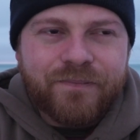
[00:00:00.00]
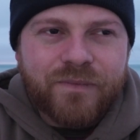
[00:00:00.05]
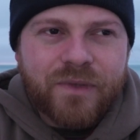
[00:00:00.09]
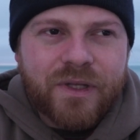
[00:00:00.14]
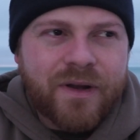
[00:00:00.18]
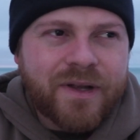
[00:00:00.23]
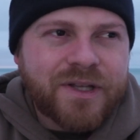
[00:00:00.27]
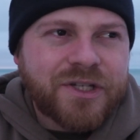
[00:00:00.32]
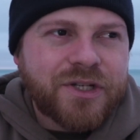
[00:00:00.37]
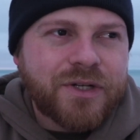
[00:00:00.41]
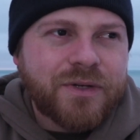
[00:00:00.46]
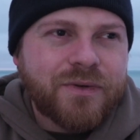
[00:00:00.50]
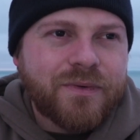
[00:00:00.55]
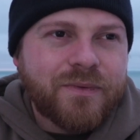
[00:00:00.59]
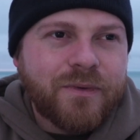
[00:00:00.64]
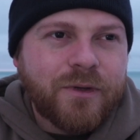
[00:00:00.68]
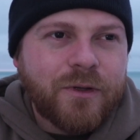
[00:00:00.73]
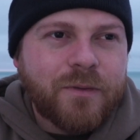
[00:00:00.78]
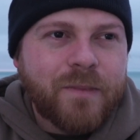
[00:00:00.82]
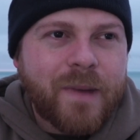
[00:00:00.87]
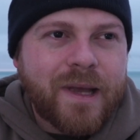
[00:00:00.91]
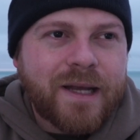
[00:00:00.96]
You know, as you
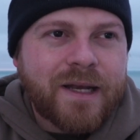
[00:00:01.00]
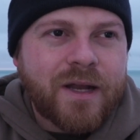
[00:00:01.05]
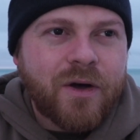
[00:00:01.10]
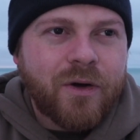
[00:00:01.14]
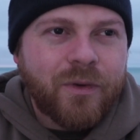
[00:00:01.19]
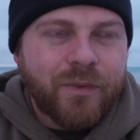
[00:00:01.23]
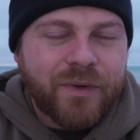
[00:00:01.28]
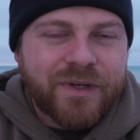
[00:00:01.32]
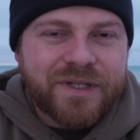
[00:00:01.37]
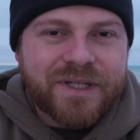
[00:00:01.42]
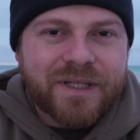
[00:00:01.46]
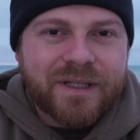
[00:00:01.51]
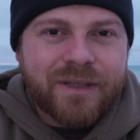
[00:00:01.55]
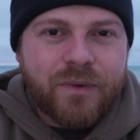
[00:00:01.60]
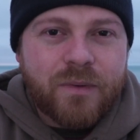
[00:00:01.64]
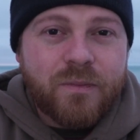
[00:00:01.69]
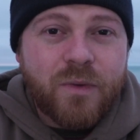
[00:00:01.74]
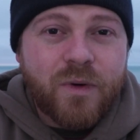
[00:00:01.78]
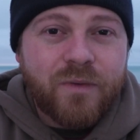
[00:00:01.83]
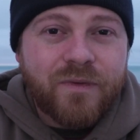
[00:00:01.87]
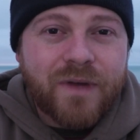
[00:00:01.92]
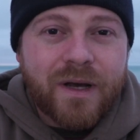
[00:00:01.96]
may know, recently we
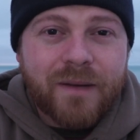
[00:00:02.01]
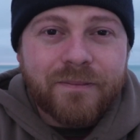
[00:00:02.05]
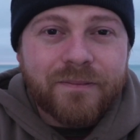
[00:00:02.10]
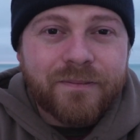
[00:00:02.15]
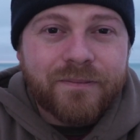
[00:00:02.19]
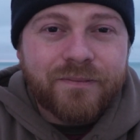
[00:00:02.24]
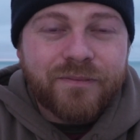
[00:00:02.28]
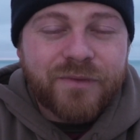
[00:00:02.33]
moved up